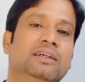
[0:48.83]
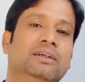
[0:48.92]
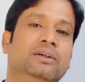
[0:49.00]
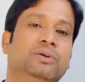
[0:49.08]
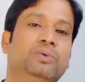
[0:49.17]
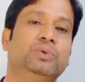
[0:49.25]

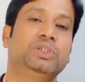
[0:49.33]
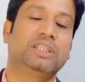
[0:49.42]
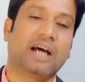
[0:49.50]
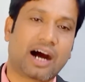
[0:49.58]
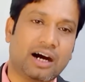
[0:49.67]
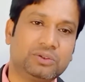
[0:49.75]

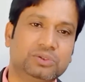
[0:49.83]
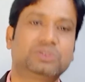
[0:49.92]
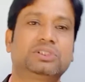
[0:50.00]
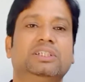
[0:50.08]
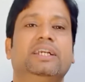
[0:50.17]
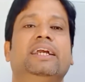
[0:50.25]

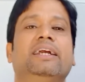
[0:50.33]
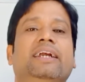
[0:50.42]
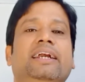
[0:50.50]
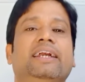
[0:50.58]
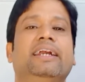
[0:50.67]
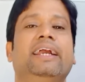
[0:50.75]
without
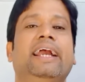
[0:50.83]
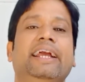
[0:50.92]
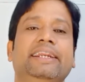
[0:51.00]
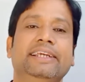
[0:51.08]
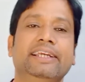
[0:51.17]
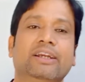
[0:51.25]

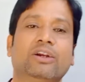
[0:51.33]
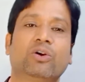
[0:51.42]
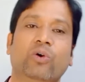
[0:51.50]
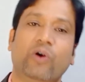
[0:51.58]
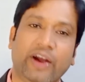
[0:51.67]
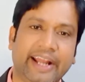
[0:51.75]
any
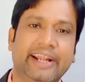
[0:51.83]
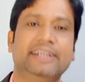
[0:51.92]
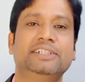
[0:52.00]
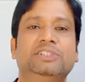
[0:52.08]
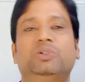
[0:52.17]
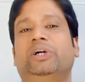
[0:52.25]

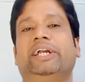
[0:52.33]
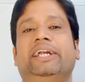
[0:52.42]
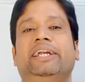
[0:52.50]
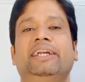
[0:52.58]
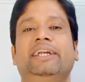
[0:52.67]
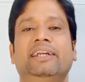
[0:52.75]
coherent
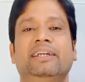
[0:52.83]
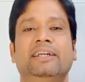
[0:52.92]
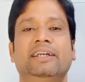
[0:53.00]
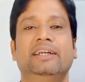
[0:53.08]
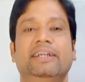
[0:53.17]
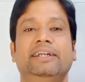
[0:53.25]
way,
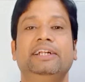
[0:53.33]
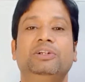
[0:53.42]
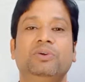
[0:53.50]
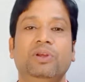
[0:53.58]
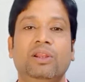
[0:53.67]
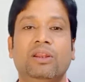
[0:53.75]
it
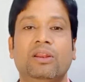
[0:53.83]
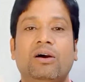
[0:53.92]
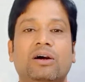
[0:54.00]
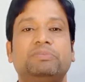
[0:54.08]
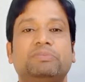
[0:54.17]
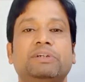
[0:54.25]
will
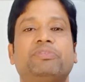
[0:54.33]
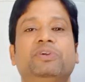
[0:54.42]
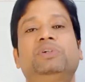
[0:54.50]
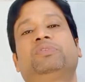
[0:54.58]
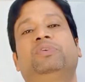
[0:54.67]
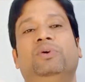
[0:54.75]
not be
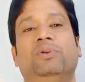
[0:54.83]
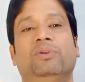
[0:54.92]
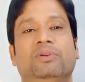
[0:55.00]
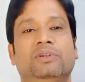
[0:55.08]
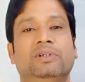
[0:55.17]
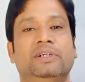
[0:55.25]

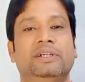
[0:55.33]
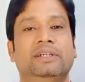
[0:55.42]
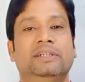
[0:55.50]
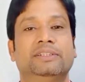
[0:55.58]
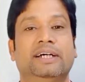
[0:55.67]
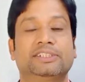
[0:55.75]
fruitful.
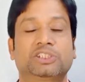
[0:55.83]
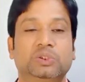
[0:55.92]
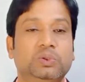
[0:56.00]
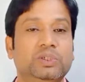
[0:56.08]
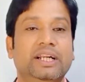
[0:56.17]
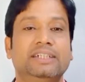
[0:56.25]
The
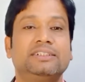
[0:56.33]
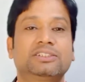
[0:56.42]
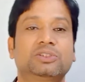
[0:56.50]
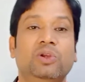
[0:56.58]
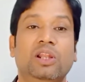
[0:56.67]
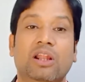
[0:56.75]

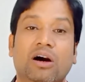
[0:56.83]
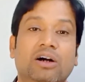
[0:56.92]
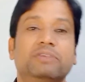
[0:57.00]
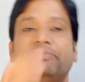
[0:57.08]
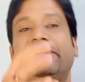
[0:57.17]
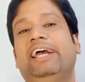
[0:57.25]
students will
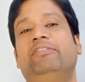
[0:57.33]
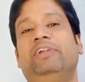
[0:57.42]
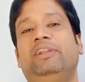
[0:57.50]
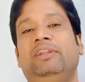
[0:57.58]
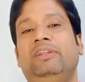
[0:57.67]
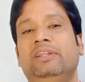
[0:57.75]
not be
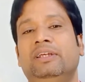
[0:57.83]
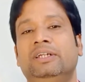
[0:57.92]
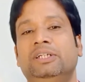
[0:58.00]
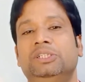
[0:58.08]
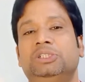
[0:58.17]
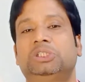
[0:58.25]
able
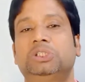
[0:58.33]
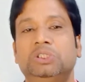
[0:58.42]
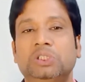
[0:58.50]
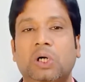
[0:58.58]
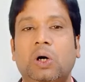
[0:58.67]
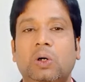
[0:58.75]
to
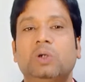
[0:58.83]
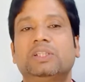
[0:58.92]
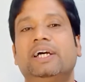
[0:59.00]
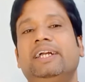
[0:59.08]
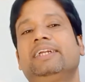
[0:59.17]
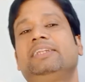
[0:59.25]
know
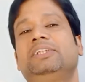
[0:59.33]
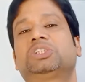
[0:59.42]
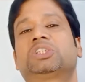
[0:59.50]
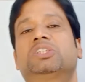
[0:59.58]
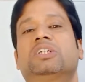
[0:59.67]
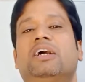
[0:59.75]
the
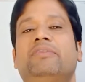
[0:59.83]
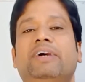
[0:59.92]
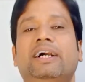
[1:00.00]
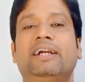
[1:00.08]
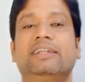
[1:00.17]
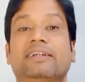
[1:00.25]
English
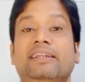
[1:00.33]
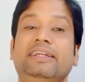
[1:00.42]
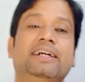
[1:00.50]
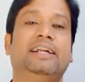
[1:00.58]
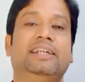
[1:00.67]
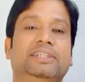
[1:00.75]
grammar
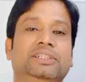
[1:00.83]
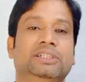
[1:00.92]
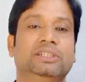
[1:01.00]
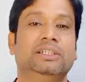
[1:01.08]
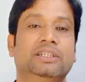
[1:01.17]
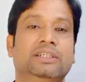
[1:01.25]

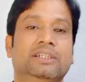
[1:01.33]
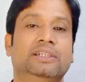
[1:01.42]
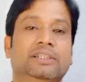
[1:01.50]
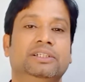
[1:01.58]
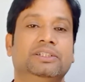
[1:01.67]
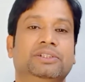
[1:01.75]
clearly.
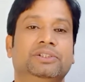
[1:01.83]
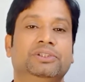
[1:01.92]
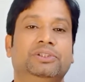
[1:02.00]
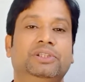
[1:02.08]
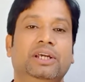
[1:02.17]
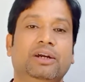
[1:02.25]

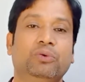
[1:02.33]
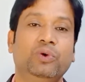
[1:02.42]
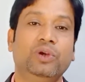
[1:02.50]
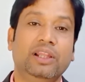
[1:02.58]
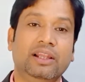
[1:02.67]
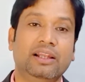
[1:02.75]
They
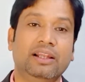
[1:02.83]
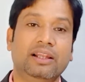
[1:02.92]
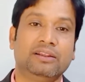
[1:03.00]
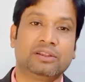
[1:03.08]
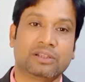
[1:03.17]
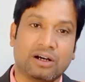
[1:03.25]
will
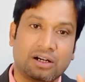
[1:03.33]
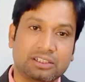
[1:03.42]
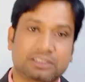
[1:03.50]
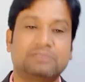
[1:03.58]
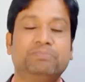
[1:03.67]
not